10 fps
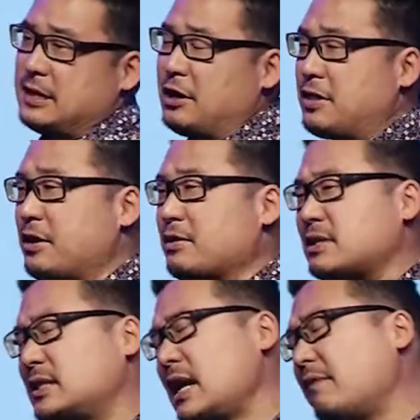You know, there are
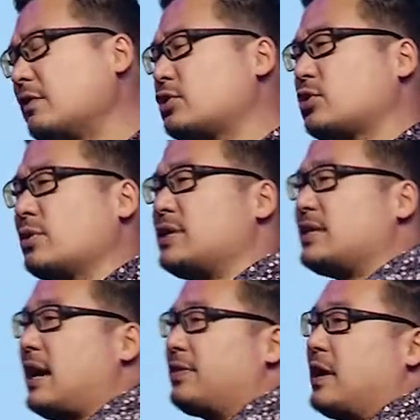several
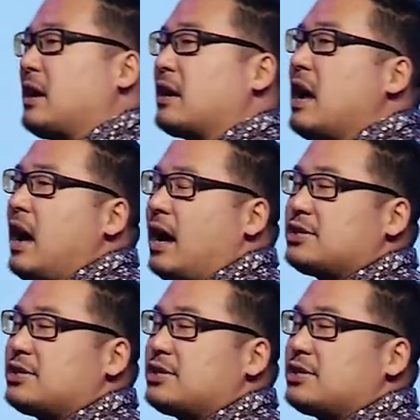sources out there.